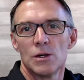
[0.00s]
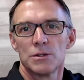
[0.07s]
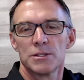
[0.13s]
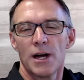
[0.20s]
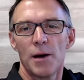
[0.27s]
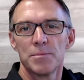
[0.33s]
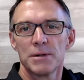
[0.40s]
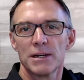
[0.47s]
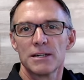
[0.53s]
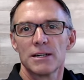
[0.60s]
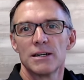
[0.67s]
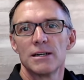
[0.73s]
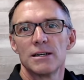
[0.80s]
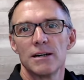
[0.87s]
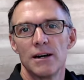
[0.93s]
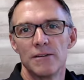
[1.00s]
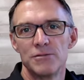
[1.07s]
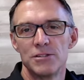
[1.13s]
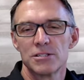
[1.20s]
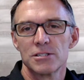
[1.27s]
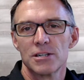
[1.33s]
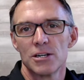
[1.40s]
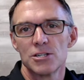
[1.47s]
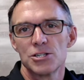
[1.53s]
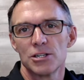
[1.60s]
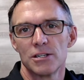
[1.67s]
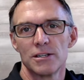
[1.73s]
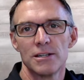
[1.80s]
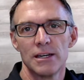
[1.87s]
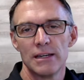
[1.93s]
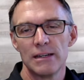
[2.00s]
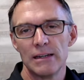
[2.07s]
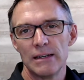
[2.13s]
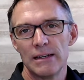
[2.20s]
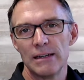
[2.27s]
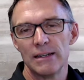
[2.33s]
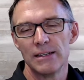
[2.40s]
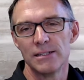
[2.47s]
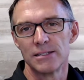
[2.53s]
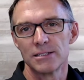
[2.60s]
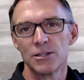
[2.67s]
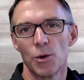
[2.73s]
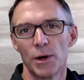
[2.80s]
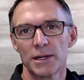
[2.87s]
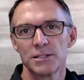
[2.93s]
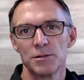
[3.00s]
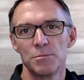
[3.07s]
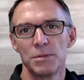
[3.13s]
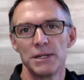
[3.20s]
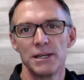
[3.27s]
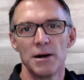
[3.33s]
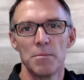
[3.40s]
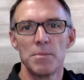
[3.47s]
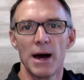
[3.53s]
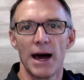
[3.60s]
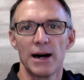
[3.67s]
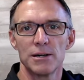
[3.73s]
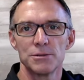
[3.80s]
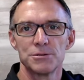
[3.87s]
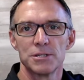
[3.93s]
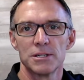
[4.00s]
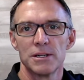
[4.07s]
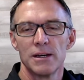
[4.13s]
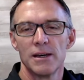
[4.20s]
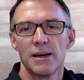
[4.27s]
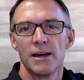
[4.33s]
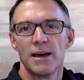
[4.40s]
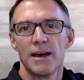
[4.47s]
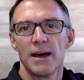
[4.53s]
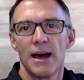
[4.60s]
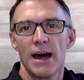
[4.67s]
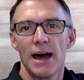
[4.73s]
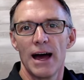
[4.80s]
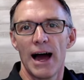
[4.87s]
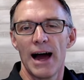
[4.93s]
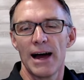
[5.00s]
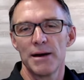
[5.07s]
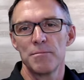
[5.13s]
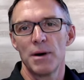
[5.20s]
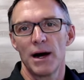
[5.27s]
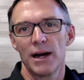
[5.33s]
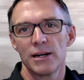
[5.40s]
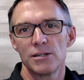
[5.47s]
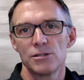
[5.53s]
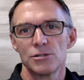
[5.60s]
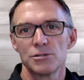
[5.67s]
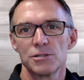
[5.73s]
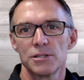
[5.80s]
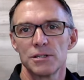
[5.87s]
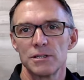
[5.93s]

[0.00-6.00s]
Topic of discussion is going to be about iBuyers.